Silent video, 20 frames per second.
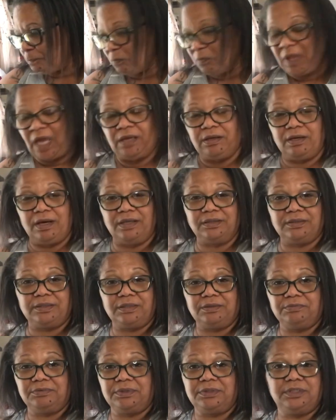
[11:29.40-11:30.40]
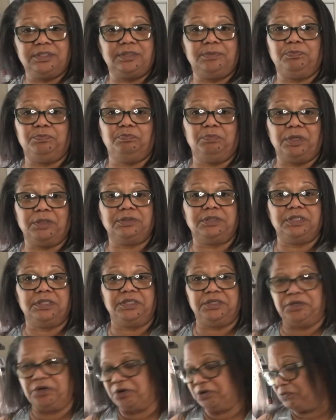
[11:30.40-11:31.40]
because it was mostly
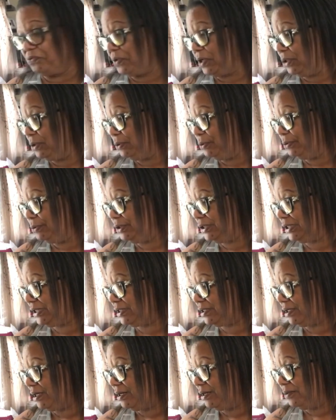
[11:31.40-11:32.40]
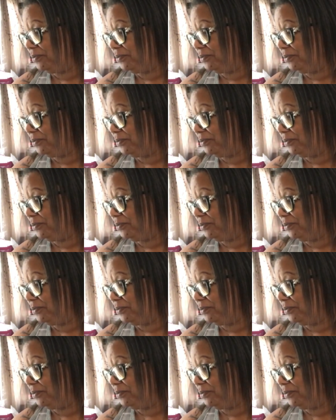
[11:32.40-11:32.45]
dirt roads.